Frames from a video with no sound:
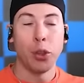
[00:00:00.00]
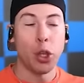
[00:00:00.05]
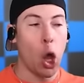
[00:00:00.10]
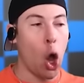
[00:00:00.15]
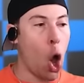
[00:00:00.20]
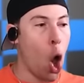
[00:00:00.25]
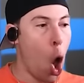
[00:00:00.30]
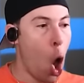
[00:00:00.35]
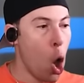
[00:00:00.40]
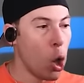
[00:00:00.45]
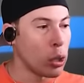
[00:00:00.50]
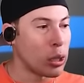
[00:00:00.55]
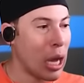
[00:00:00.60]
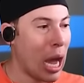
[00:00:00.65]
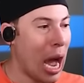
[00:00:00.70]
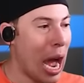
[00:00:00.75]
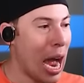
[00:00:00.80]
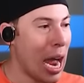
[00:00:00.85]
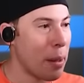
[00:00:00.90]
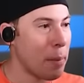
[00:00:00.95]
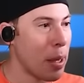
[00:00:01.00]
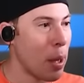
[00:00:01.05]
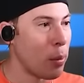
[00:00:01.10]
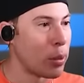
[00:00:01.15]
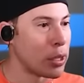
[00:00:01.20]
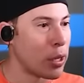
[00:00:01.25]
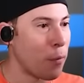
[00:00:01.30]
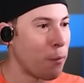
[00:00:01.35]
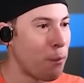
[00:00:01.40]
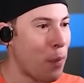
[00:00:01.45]
The whole time, it
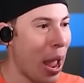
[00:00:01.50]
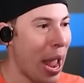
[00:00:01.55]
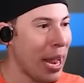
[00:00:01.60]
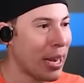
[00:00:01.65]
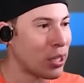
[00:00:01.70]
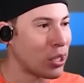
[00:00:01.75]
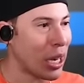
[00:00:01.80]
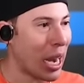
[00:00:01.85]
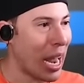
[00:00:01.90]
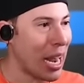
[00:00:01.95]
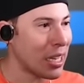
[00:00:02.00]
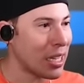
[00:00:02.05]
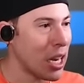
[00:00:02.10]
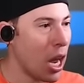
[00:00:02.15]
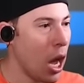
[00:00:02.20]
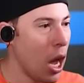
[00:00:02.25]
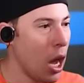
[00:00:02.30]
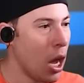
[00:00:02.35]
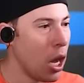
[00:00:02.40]
was a fake Santa?